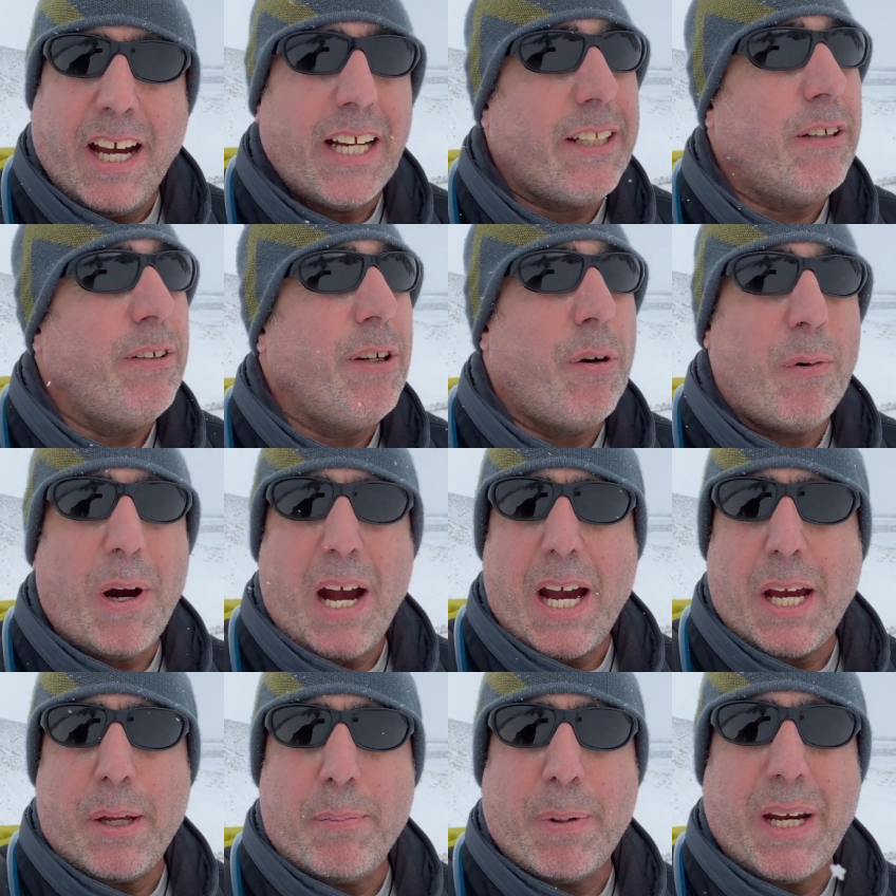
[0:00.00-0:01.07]
I don't know
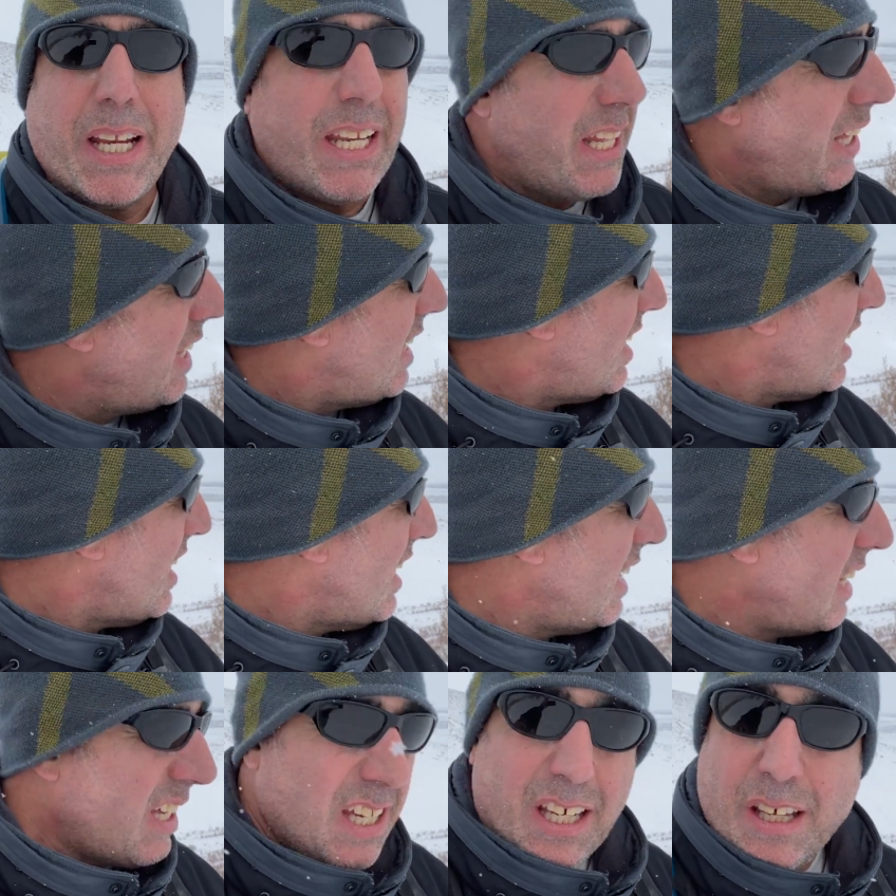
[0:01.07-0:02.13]
why, but
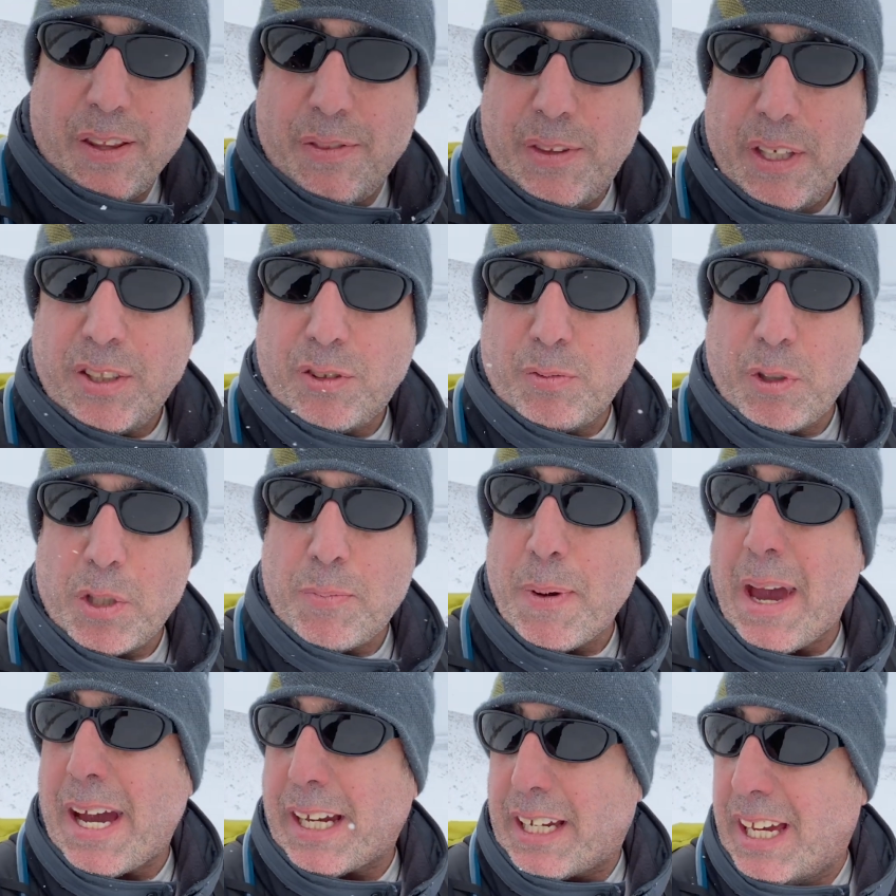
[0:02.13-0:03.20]
this
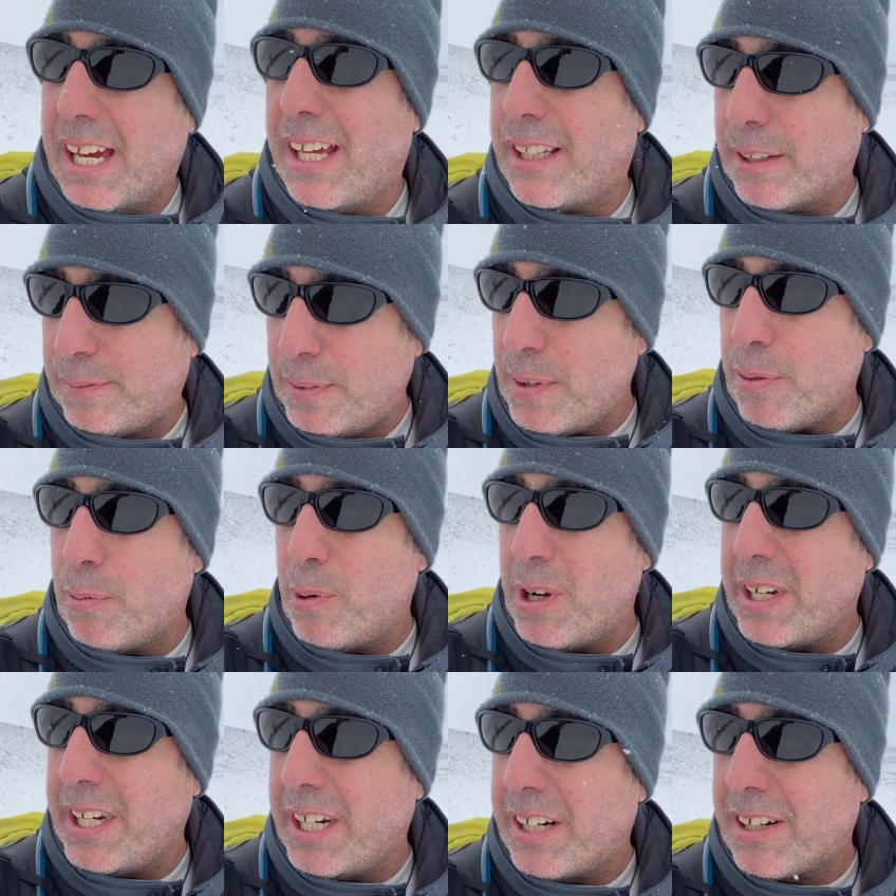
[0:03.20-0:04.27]
switchback, the fifth one
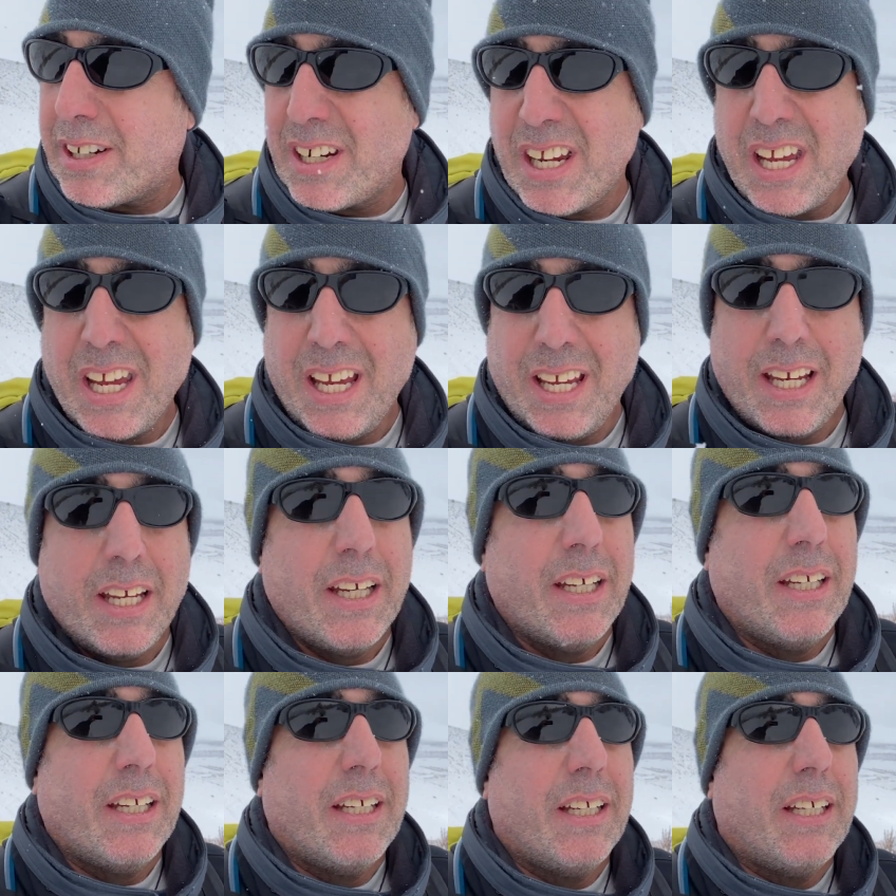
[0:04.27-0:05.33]
here,
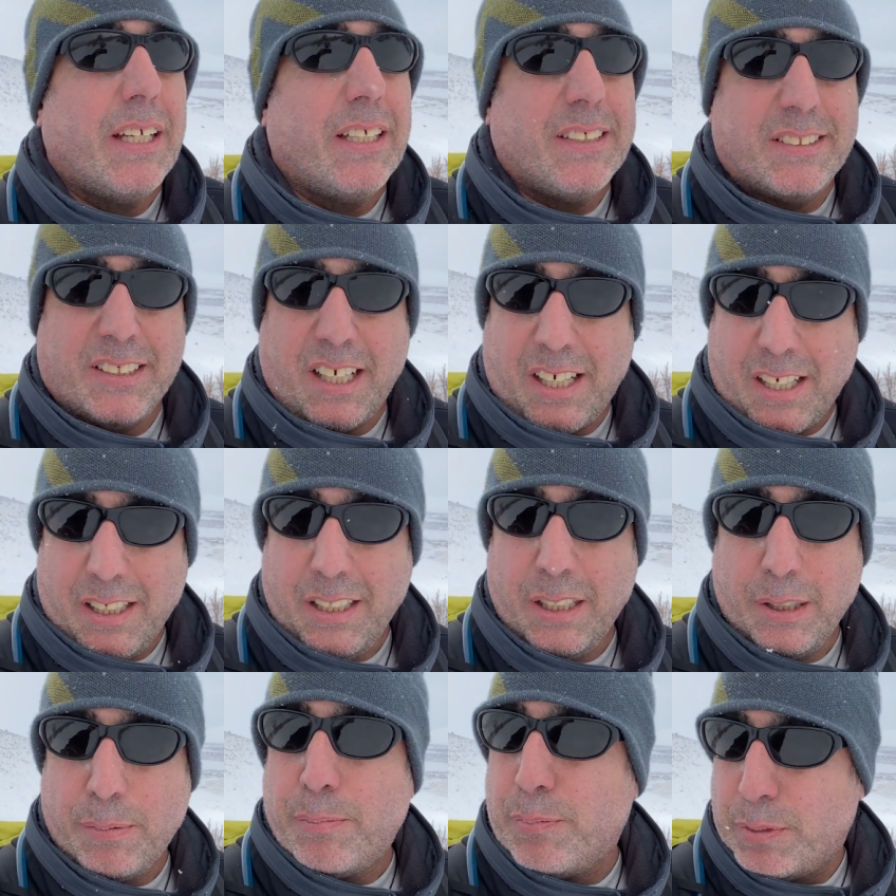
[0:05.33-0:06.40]
is the
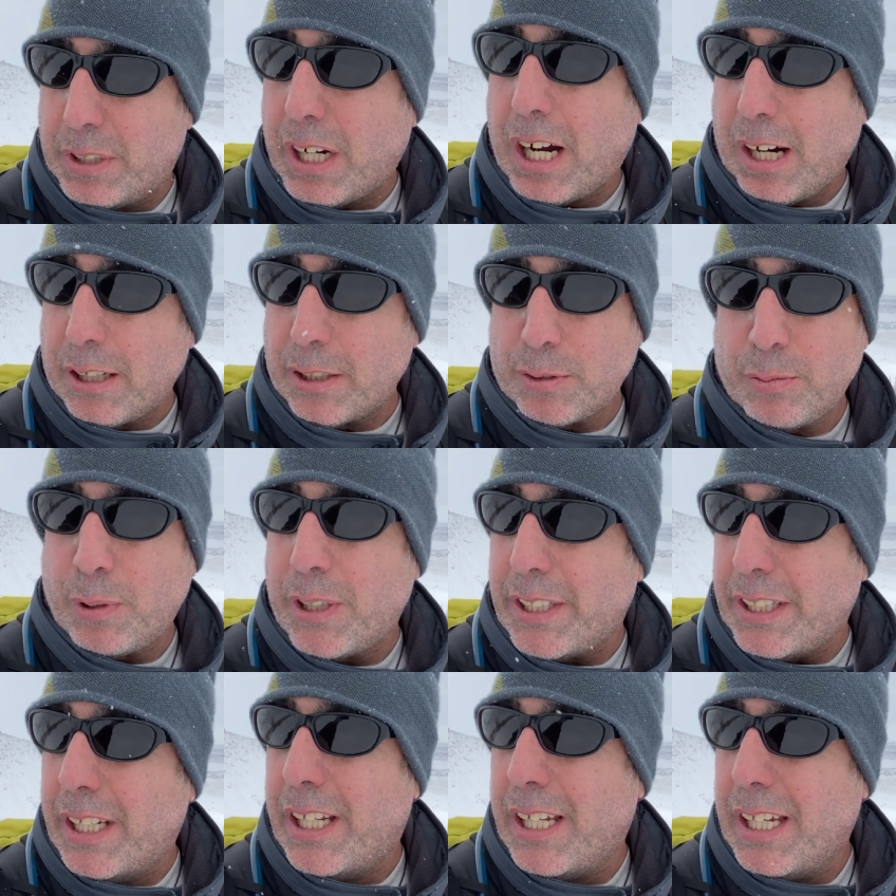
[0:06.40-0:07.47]
hardest one.